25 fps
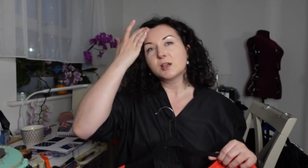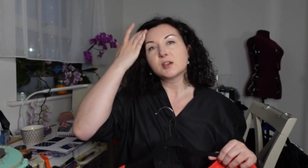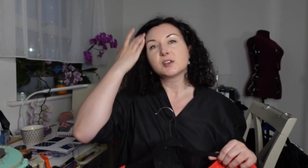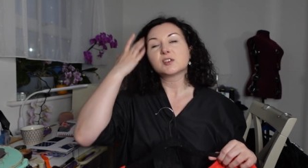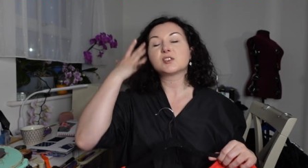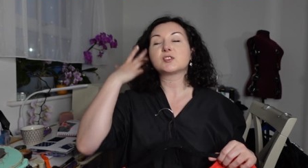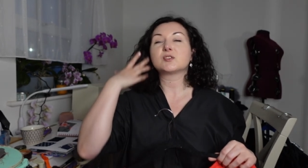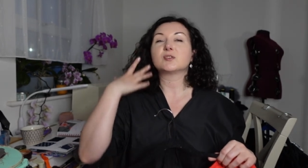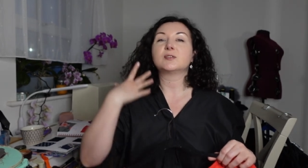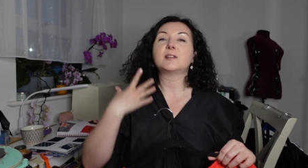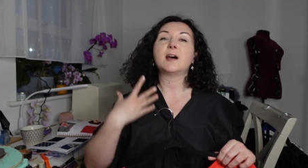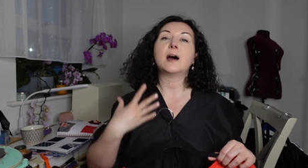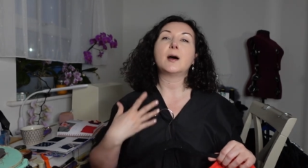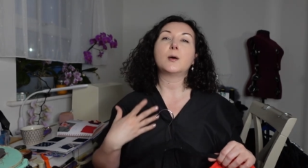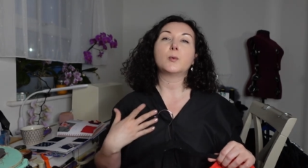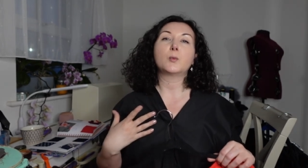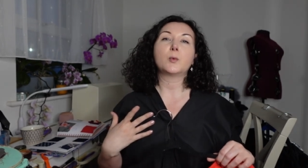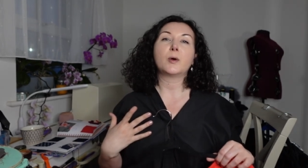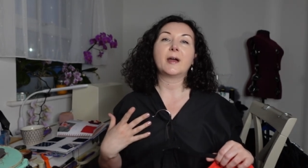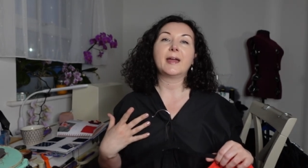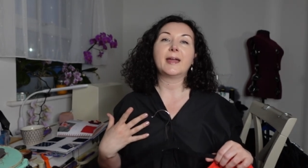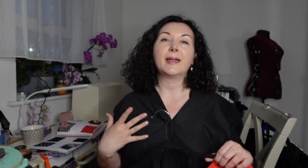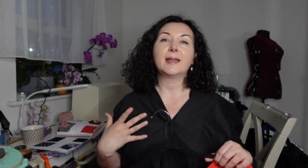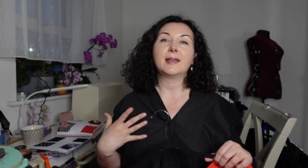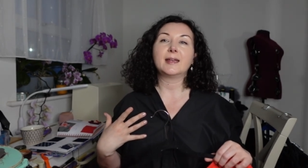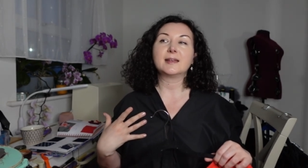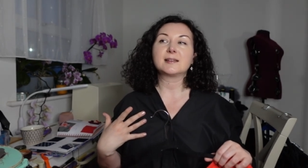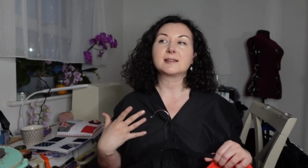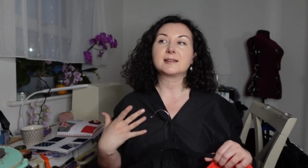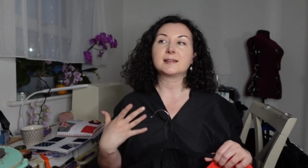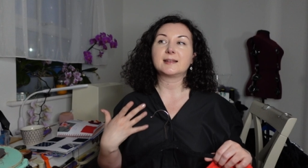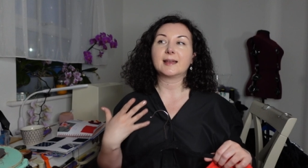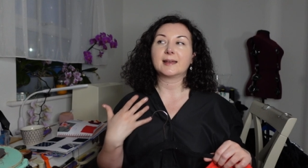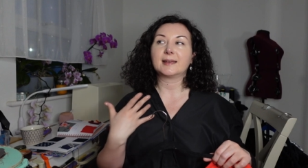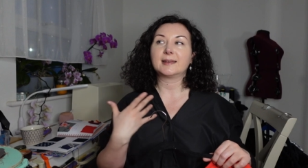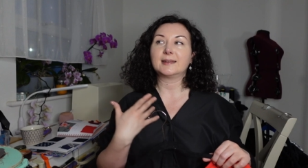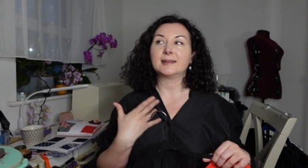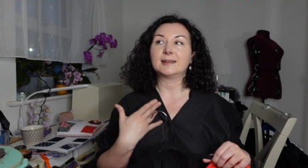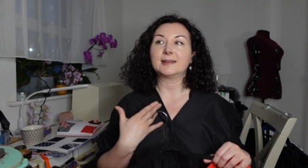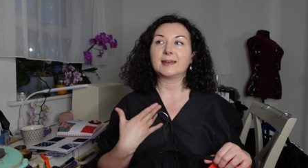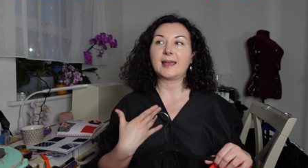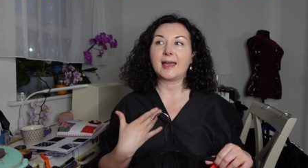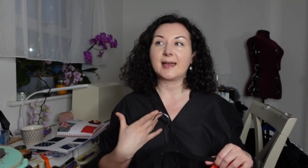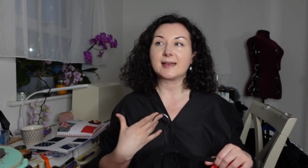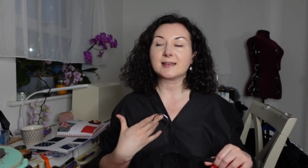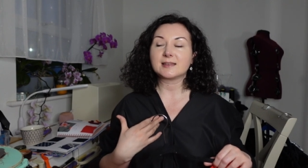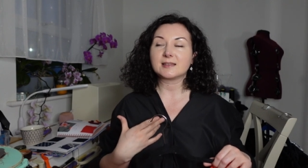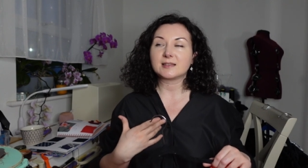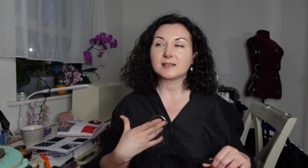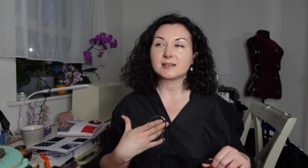so that way it's like
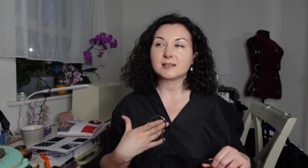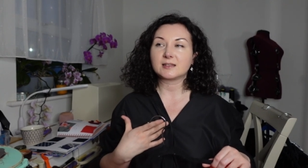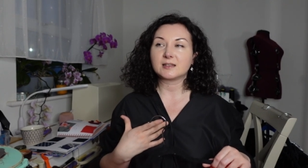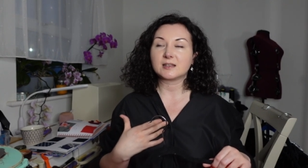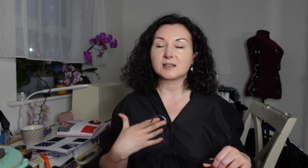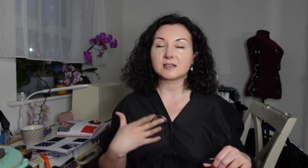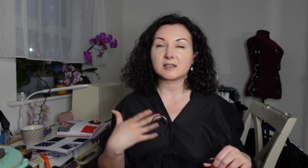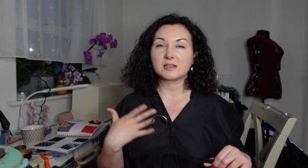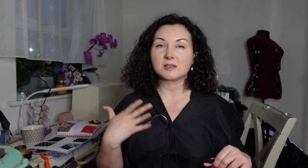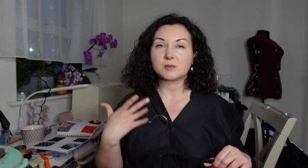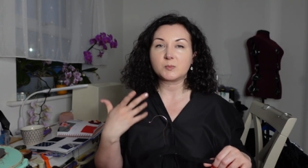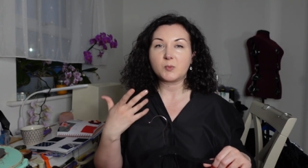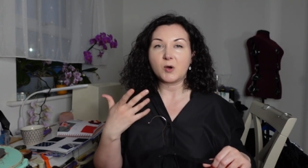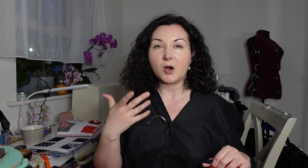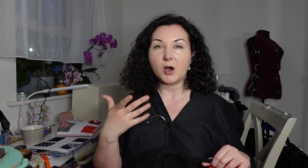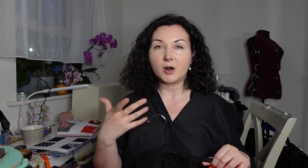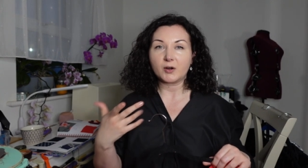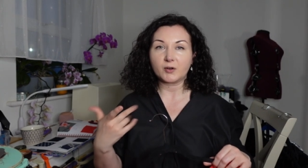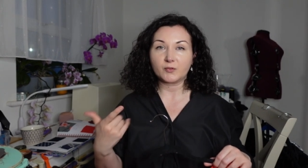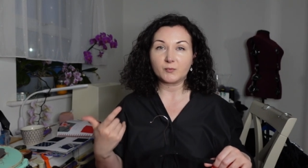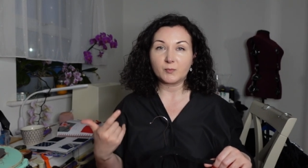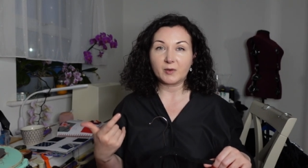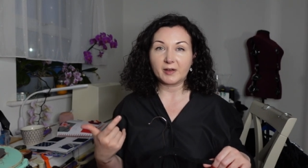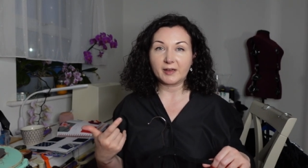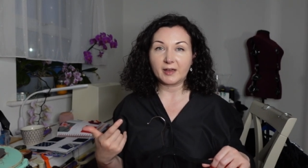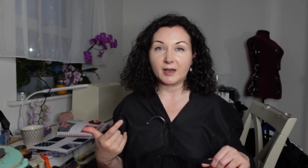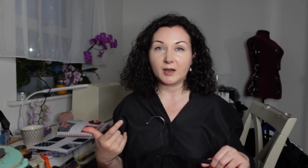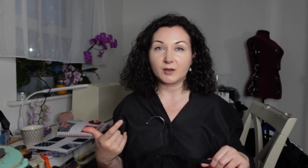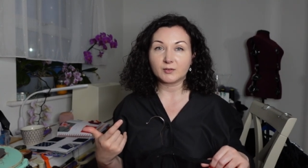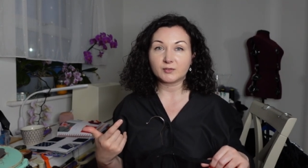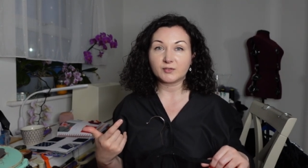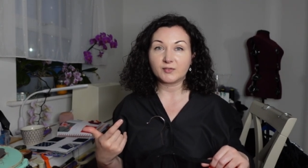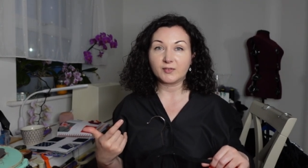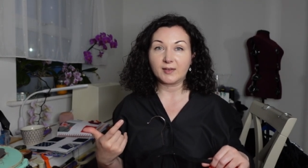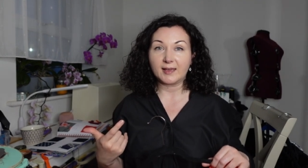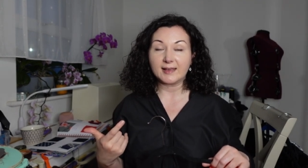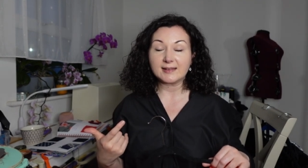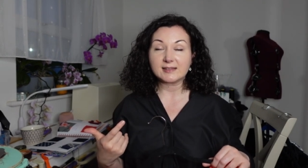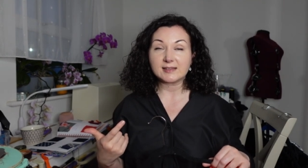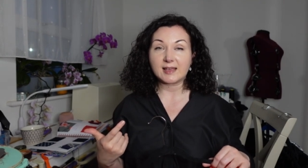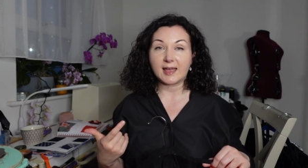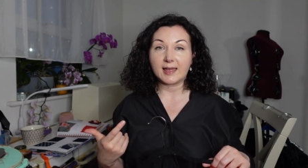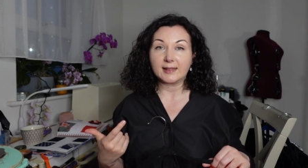yes this is part of my outfit